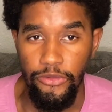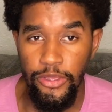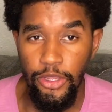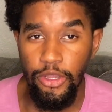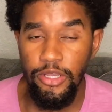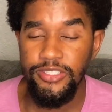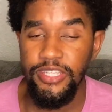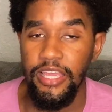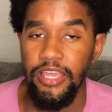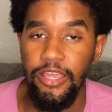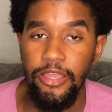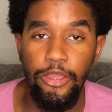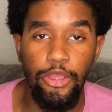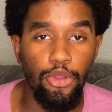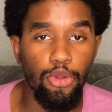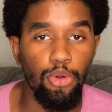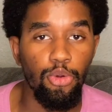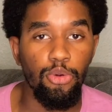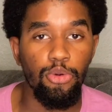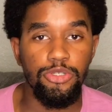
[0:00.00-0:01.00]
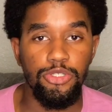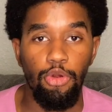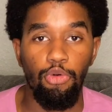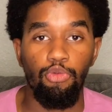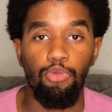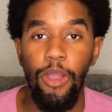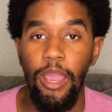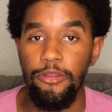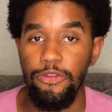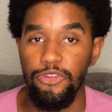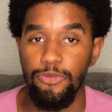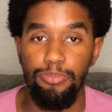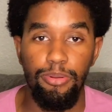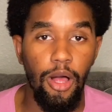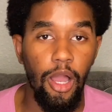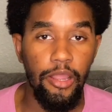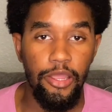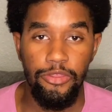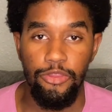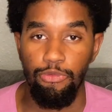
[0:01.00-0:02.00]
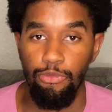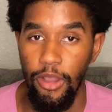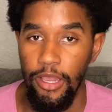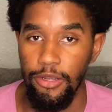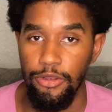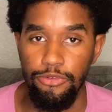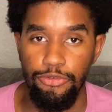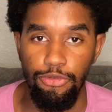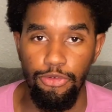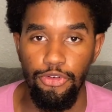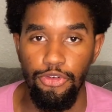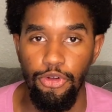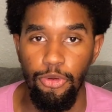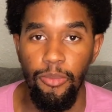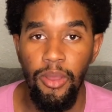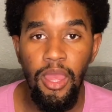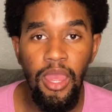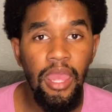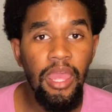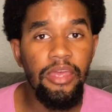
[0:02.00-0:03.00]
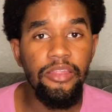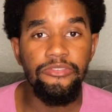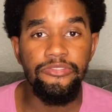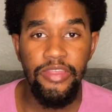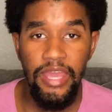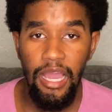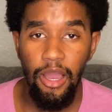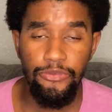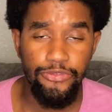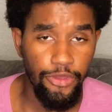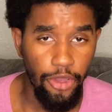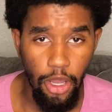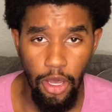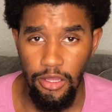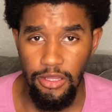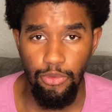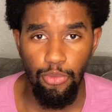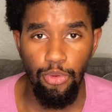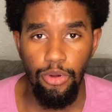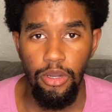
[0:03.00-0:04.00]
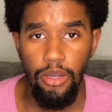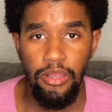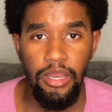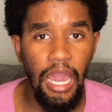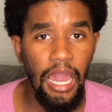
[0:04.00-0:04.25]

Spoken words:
There is a huge writer's block in the writer's room down to Hollywood.